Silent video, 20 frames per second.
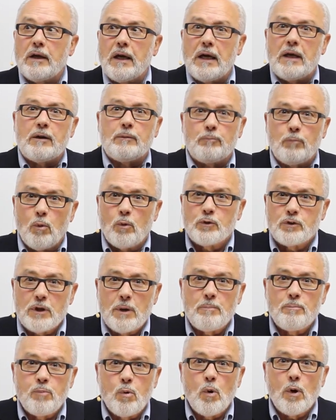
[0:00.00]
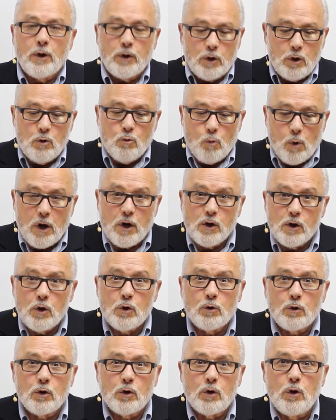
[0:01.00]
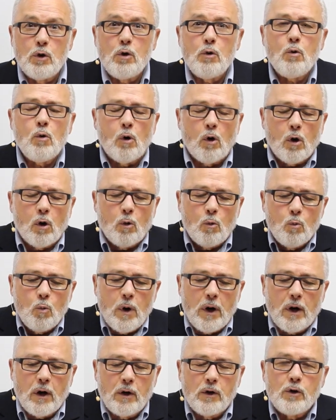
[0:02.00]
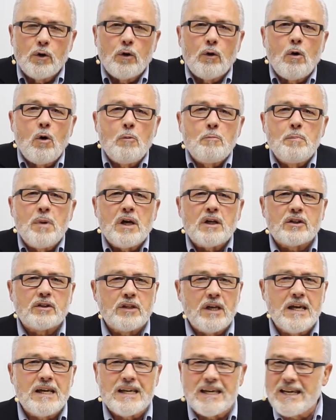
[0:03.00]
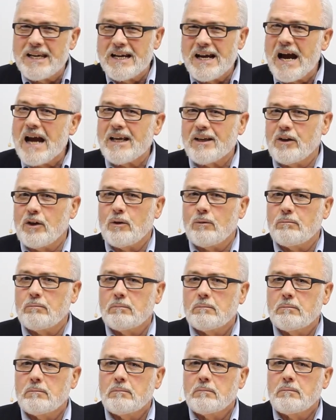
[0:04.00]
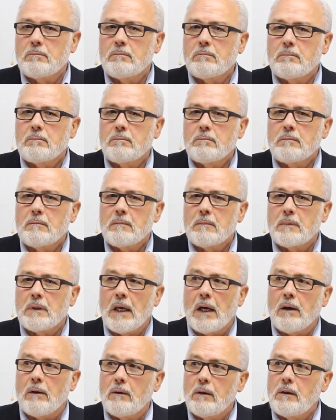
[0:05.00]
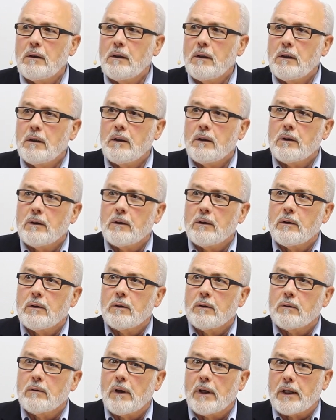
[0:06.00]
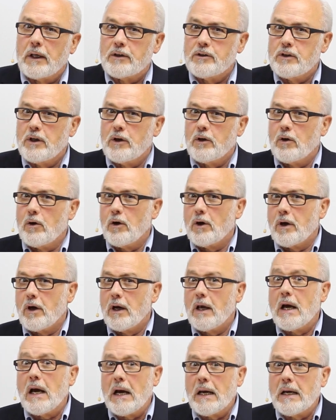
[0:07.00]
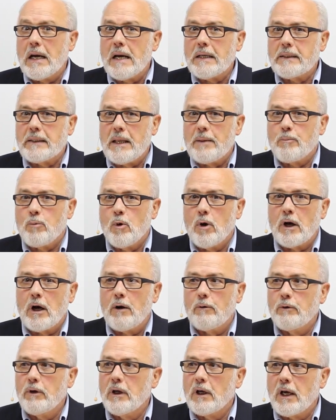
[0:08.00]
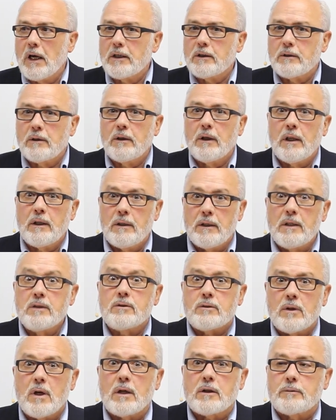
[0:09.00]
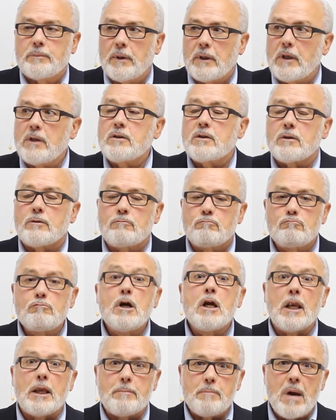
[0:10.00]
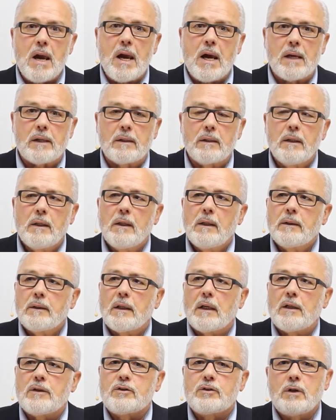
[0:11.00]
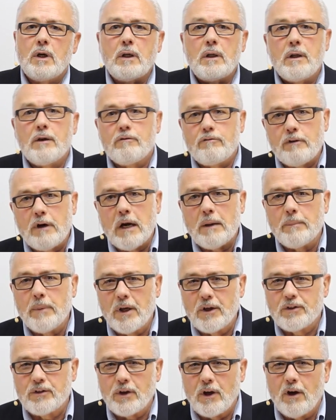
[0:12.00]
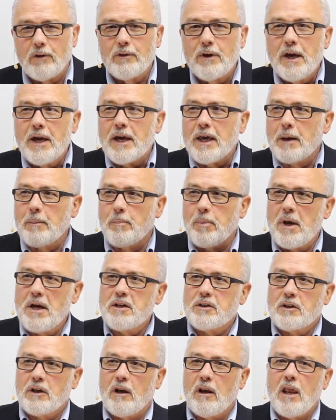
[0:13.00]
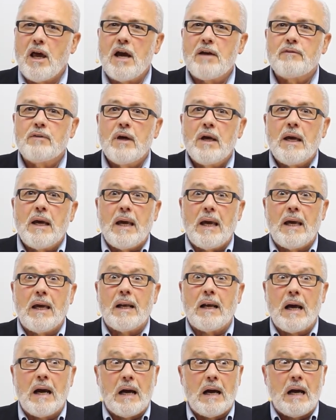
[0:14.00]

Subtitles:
at some point, you are where your own best thinking got you. Now, like I said earlier, I got to that point and I realized, and this sucks, man. This is really bad. That I suddenly have found myself in a place in life, and